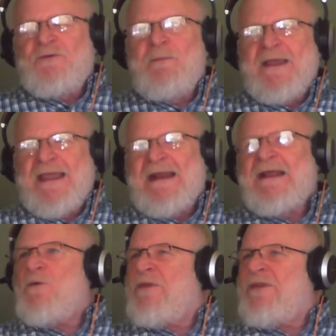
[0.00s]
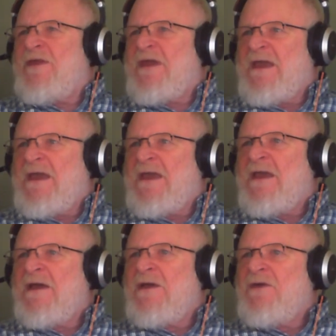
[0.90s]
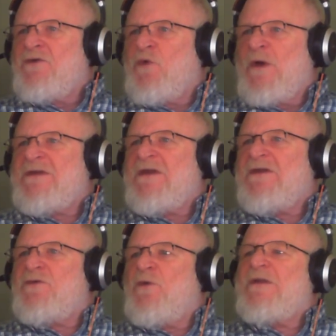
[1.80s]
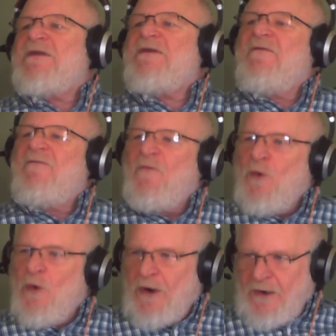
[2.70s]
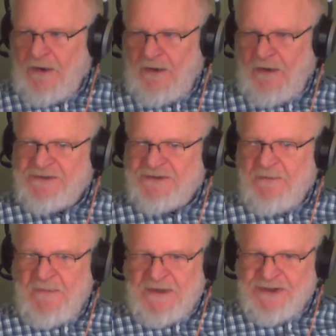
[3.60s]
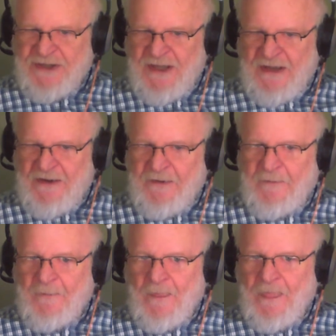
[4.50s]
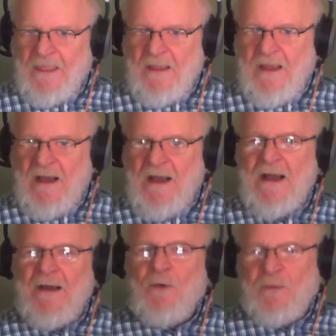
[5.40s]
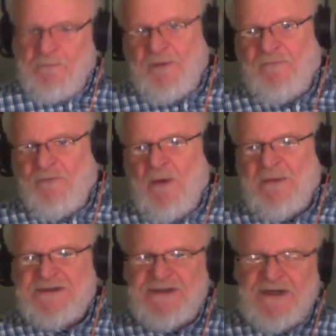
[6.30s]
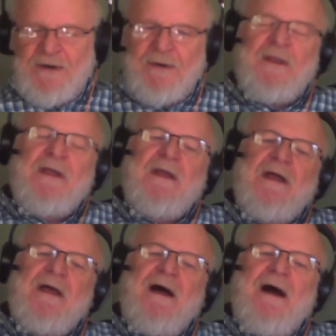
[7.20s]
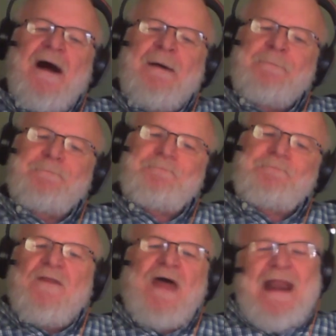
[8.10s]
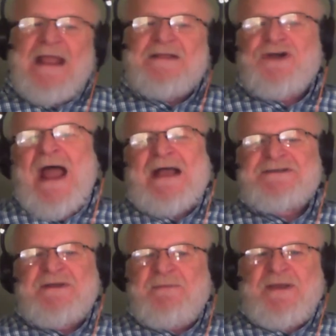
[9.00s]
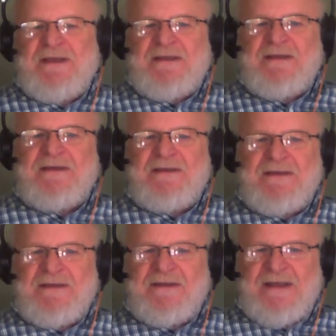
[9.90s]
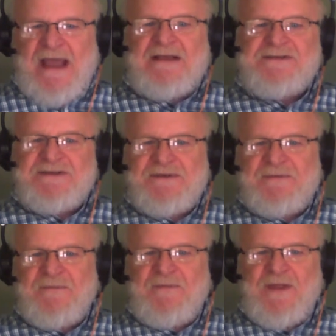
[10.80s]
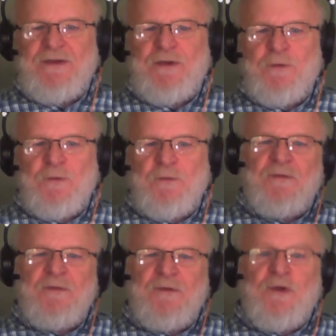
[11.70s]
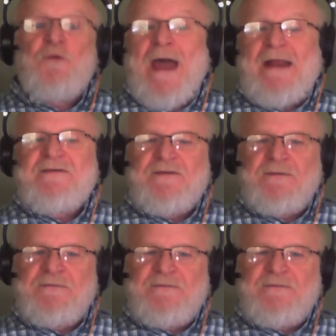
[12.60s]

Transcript: Beginning with the 2024 submission year or performance year, that answer has to be yes, that you read it.